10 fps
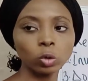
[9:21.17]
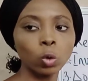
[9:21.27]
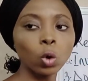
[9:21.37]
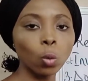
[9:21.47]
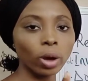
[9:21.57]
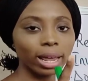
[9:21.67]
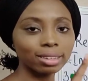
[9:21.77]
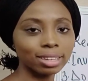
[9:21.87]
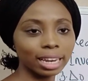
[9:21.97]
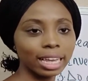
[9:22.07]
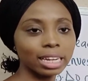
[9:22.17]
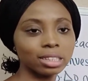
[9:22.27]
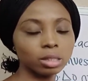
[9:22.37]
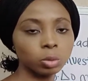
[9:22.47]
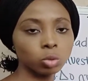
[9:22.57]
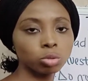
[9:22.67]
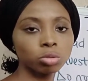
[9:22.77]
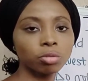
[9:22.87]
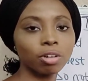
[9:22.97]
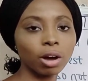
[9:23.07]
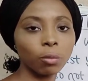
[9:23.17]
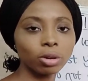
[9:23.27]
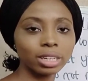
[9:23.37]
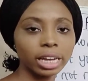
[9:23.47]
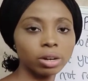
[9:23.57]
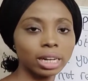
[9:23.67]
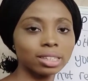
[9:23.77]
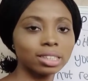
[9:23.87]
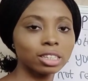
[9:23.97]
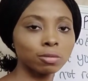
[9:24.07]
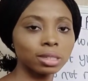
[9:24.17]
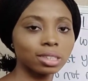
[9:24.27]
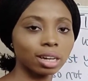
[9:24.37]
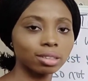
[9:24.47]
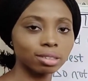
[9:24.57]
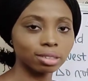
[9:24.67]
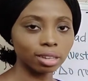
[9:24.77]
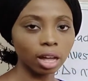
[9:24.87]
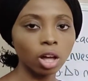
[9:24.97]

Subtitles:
Oh, when I see an S in between two vowels, I know that it gives me the sound Z.